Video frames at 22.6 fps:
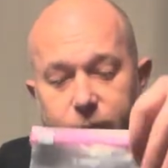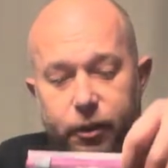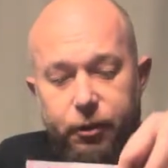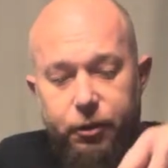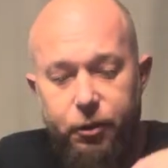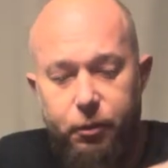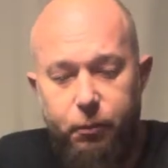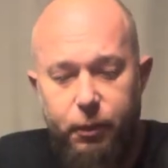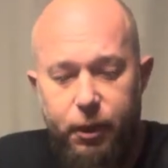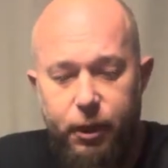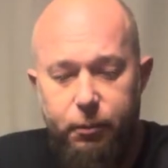you
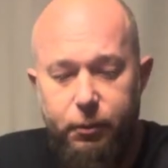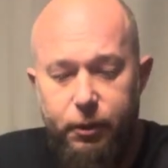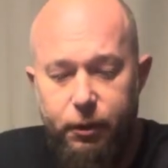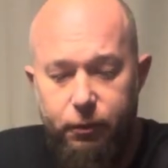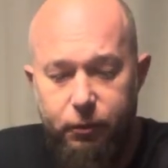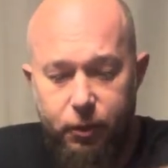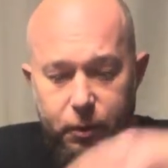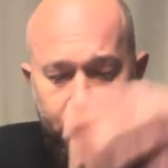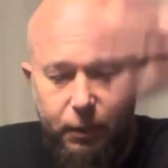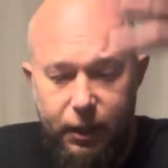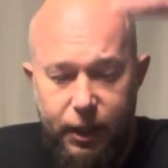might be able
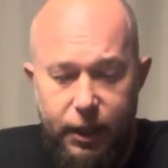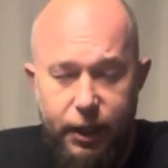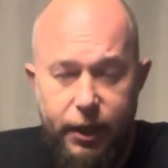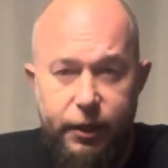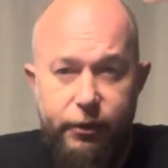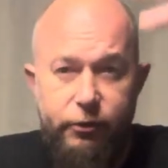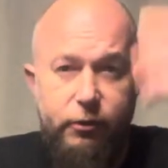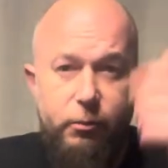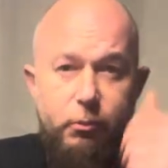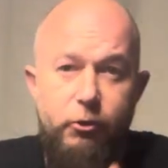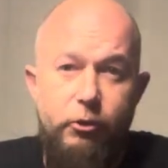to buy
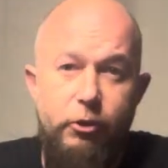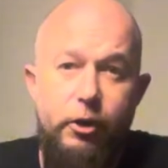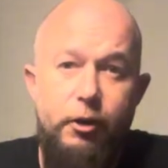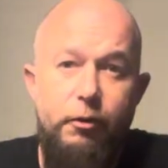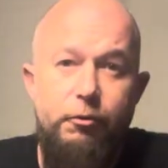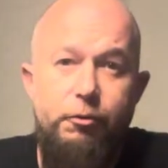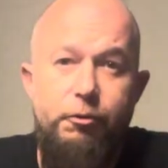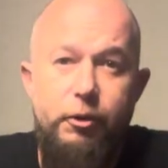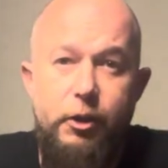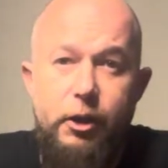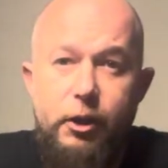some chicken
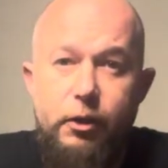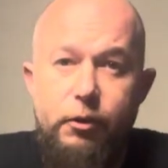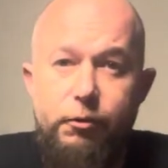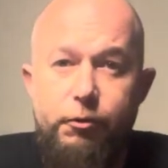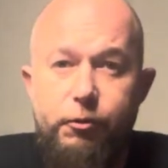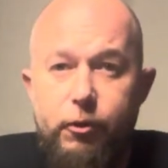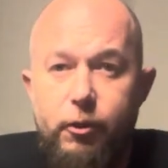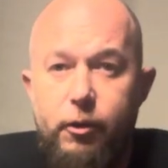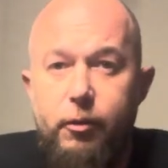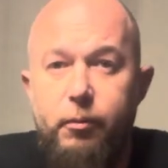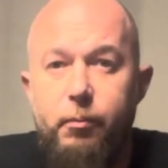feet
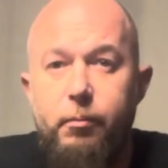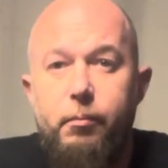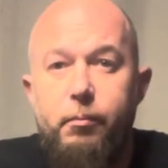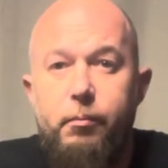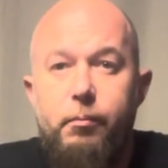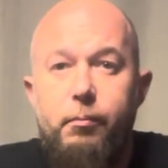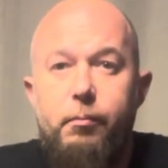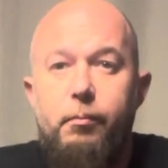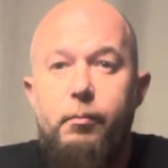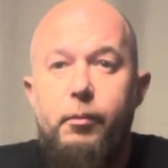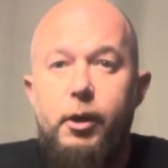
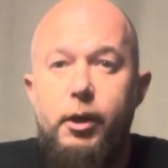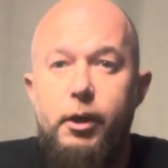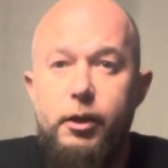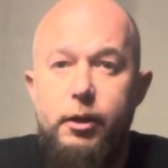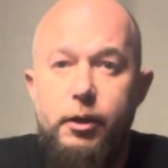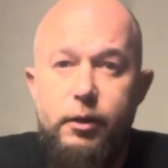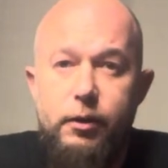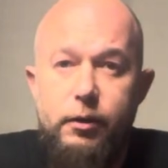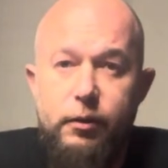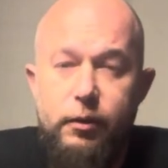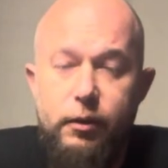from
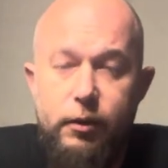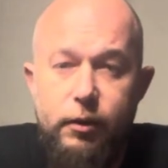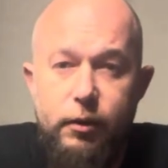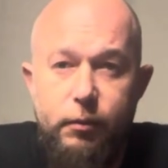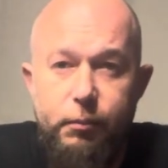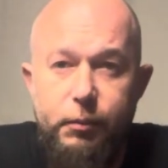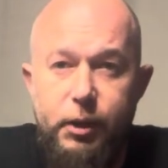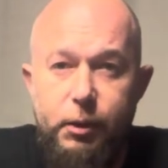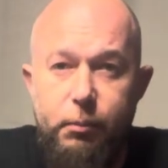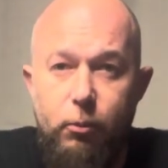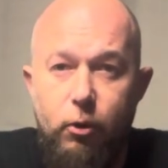a
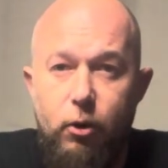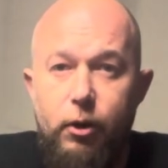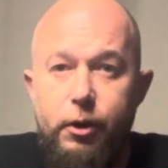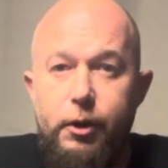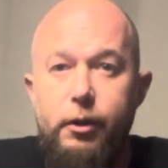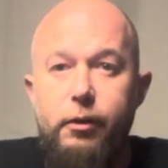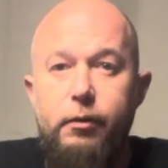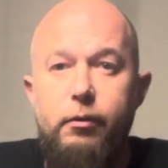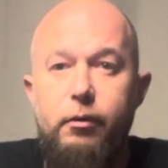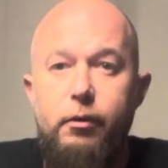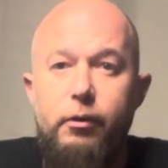meat
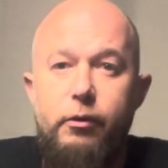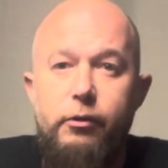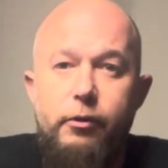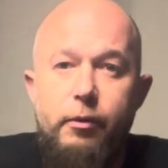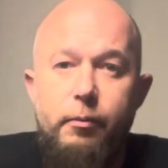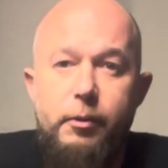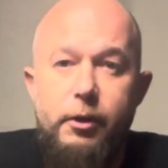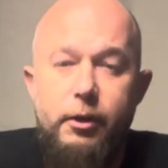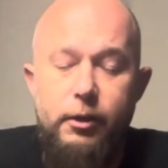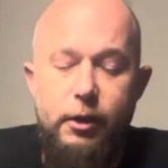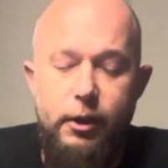market or
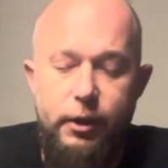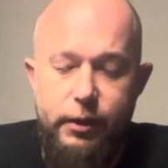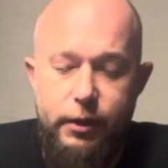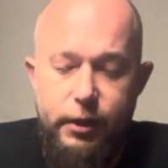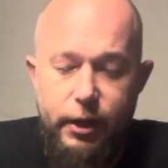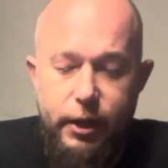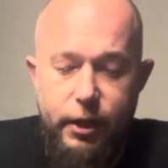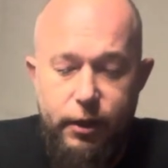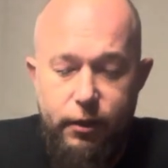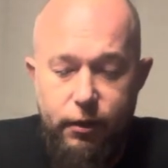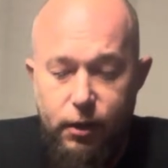something like
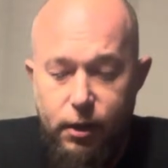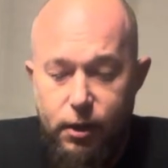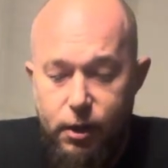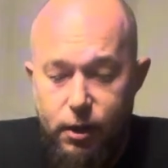that.